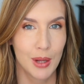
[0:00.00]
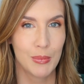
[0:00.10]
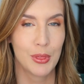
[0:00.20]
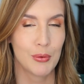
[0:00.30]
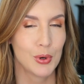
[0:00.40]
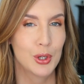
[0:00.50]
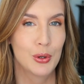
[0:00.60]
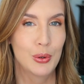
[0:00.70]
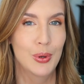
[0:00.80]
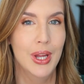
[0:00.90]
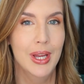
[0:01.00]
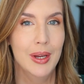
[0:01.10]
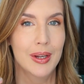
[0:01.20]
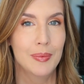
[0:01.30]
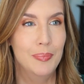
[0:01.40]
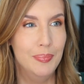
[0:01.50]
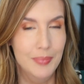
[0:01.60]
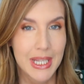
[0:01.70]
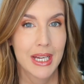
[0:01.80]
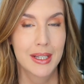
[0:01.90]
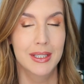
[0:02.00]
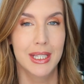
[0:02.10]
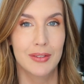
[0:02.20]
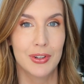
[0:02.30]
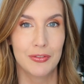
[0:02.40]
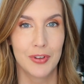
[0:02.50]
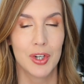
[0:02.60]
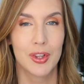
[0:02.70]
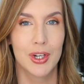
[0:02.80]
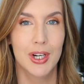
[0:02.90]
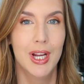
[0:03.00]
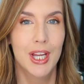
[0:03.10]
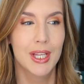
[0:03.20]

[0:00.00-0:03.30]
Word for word: come through in even further